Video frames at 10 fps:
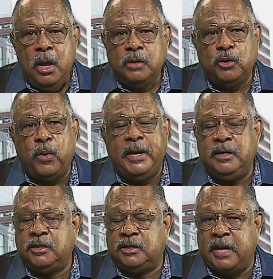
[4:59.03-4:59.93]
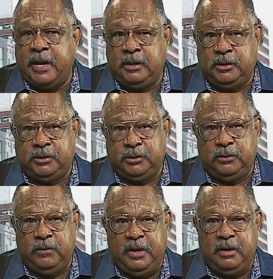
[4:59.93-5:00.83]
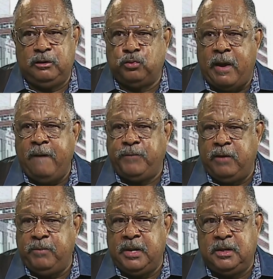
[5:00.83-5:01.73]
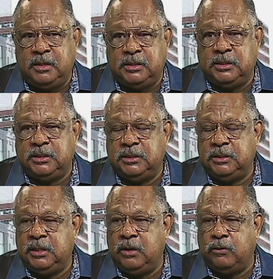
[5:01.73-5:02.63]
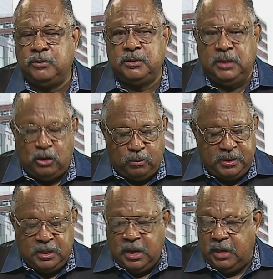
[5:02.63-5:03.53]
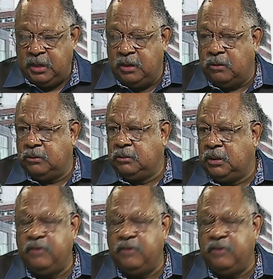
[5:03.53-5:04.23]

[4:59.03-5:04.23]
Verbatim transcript: So what he's decided to do, he and his wife, they made a decision. They're going to they're going to be they're going to